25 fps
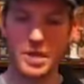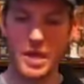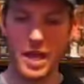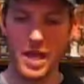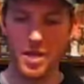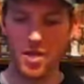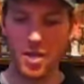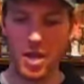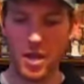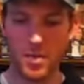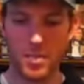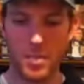it's
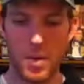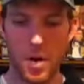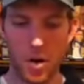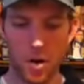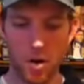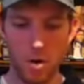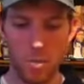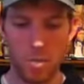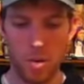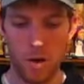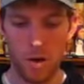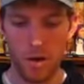kind of like
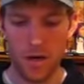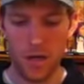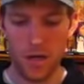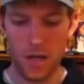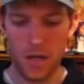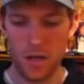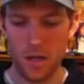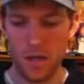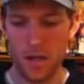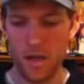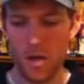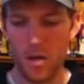Mario
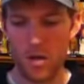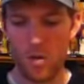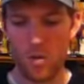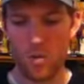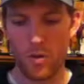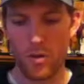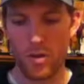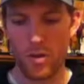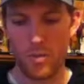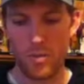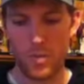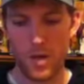Party
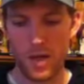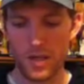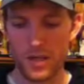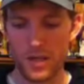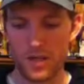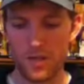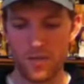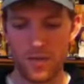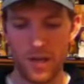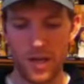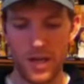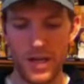with a
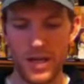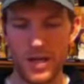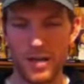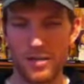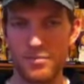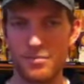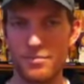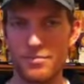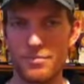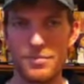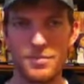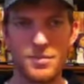mix of
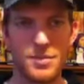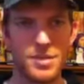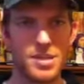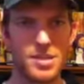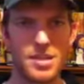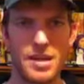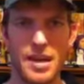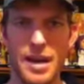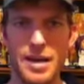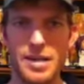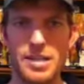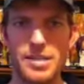like
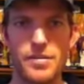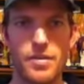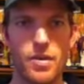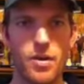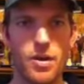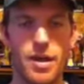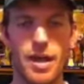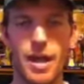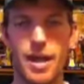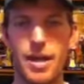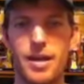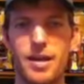Skies of
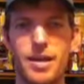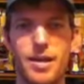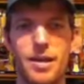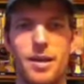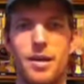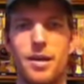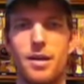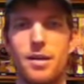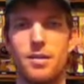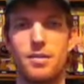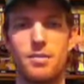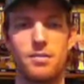
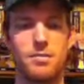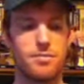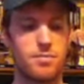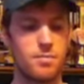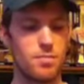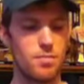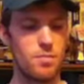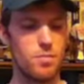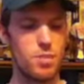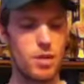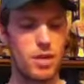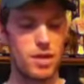Arcadia,
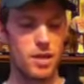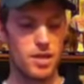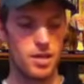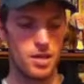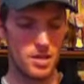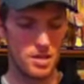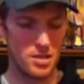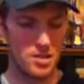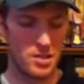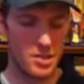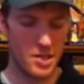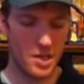
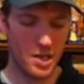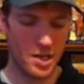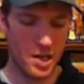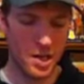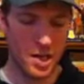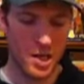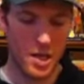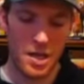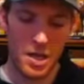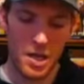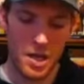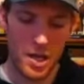because
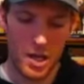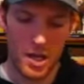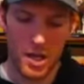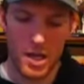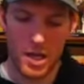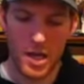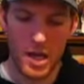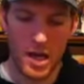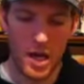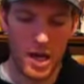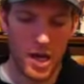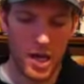
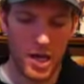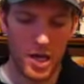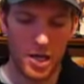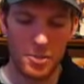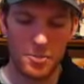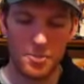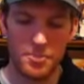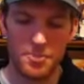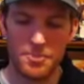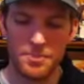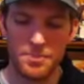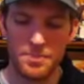
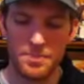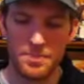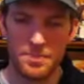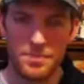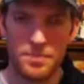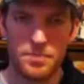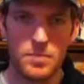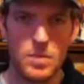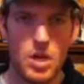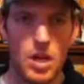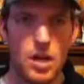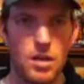
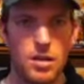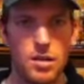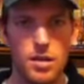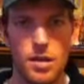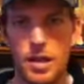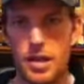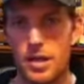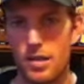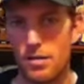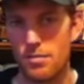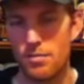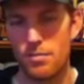
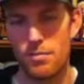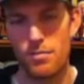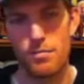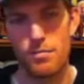like